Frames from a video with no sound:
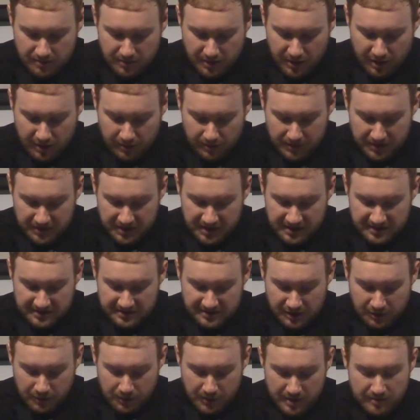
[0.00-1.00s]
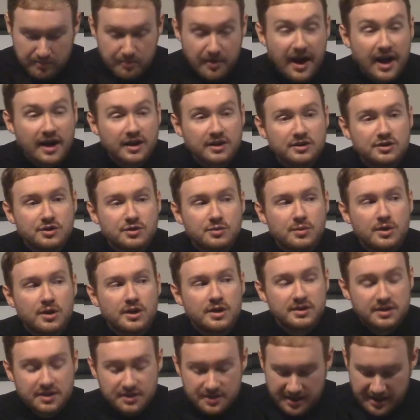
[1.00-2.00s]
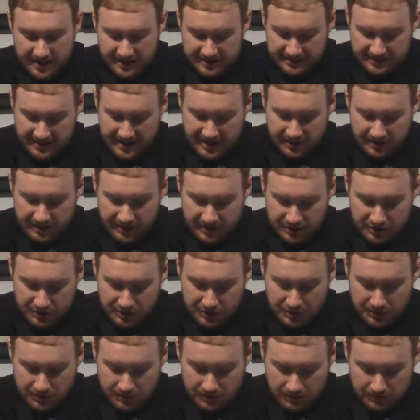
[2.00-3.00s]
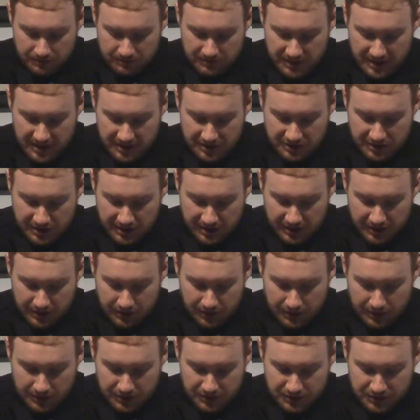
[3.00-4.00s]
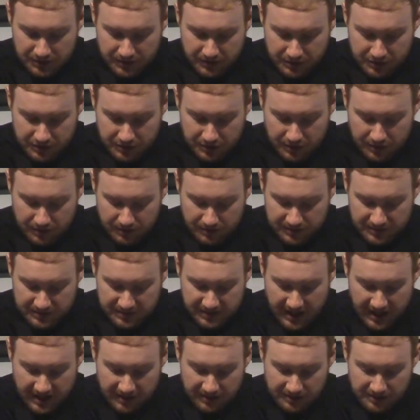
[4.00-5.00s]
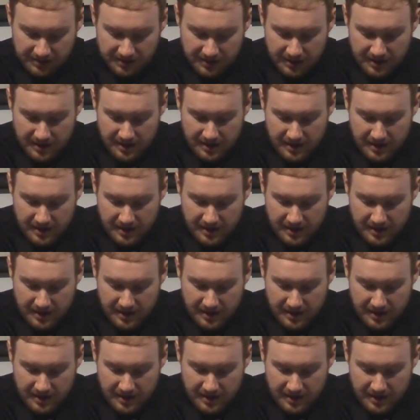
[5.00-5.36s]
Paul, but they still went back to the Word to test out each new teaching in order to ensure it was sound.